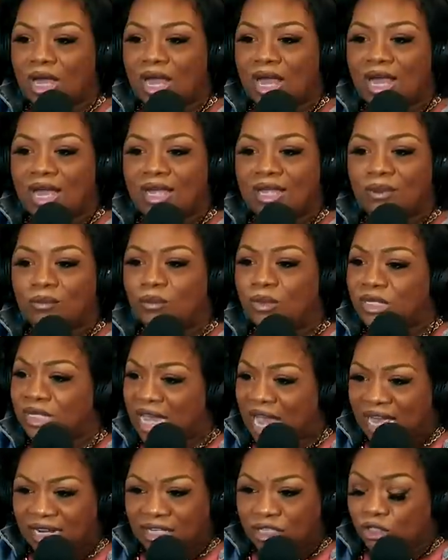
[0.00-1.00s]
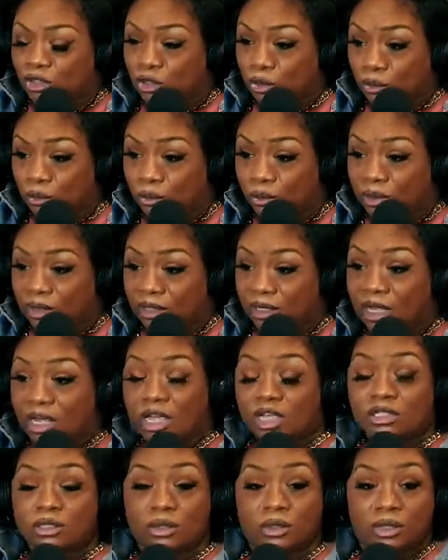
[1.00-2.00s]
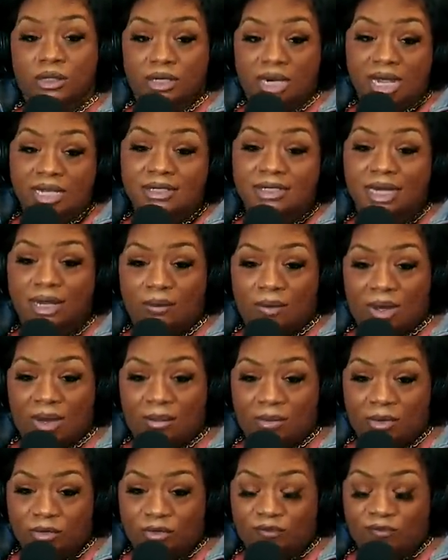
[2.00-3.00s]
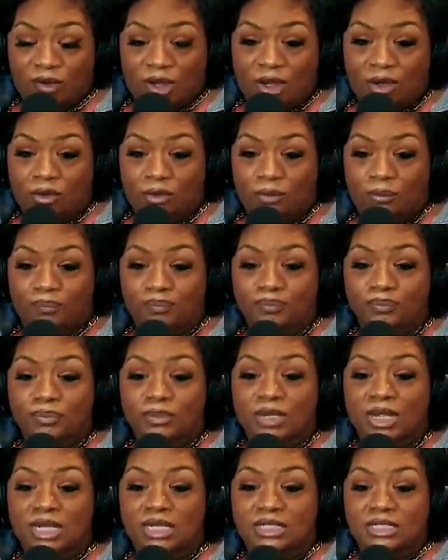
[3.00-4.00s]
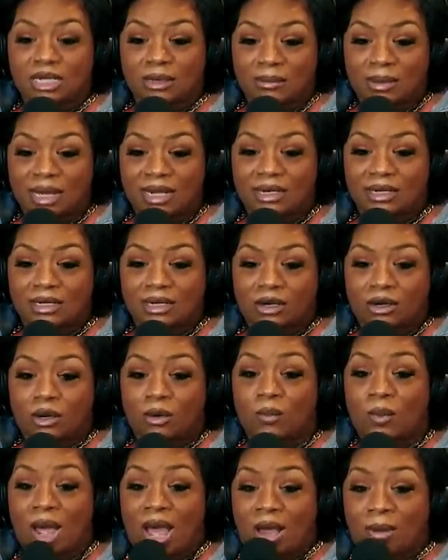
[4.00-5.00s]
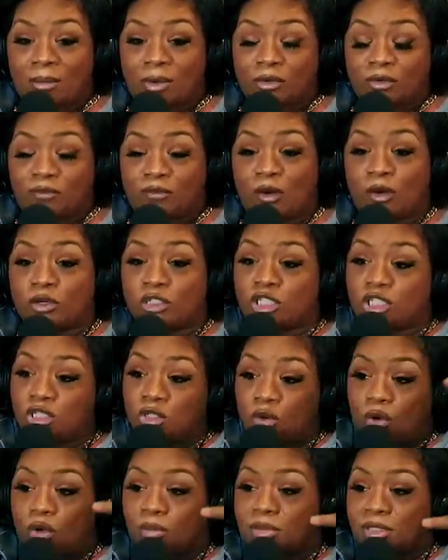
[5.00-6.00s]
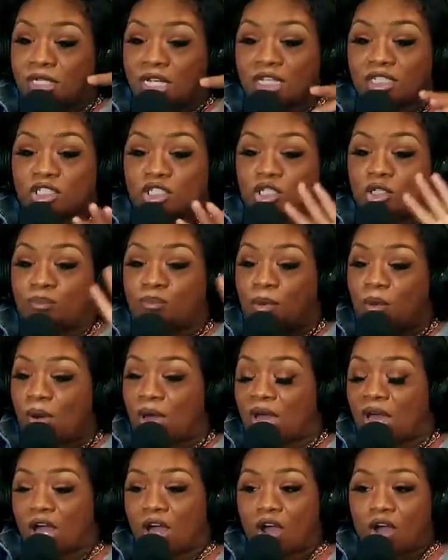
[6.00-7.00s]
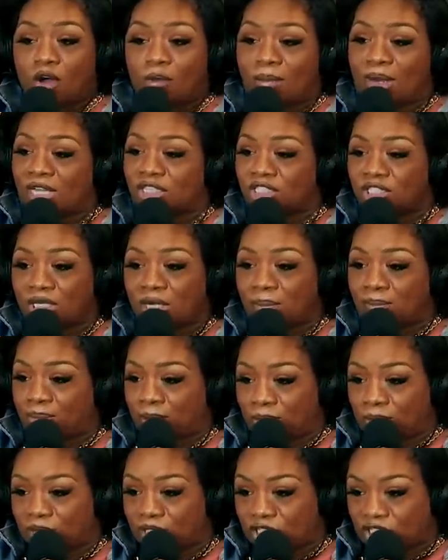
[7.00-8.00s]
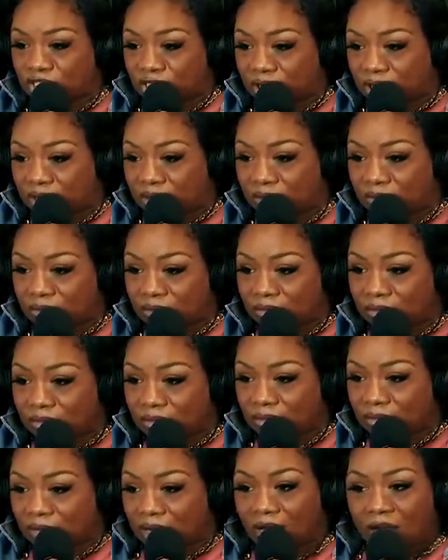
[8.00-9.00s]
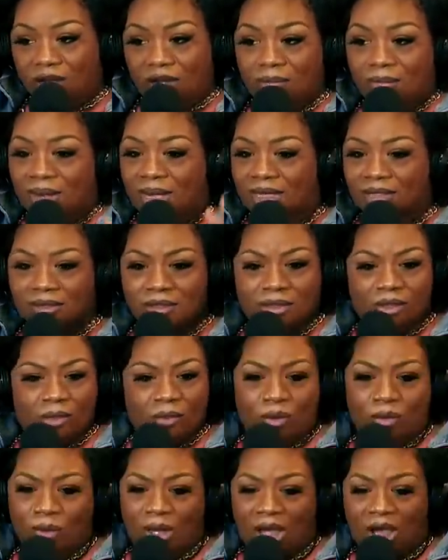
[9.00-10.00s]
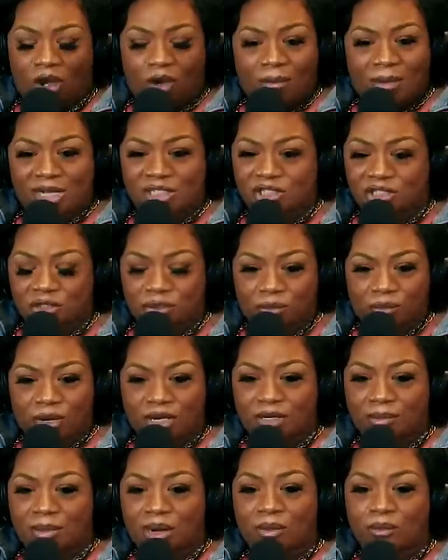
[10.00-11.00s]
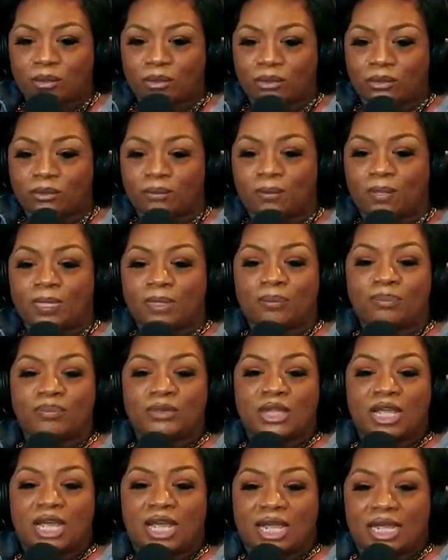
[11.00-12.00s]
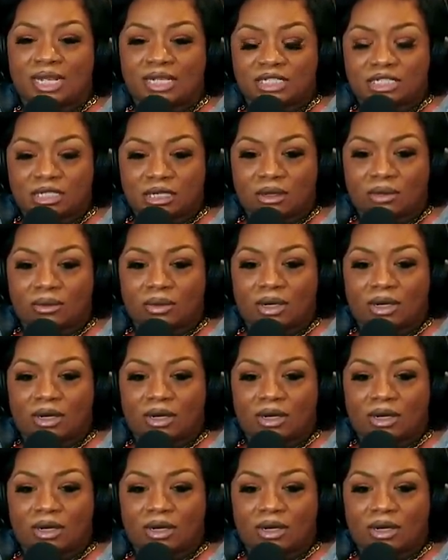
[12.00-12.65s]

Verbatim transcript: I we got into it. So the next day, while I'm on the phone, somebody uh, while I'm on the phone, she go upstairs and she pour out all my shampoo and shit all my throw all my shit around in my room. And so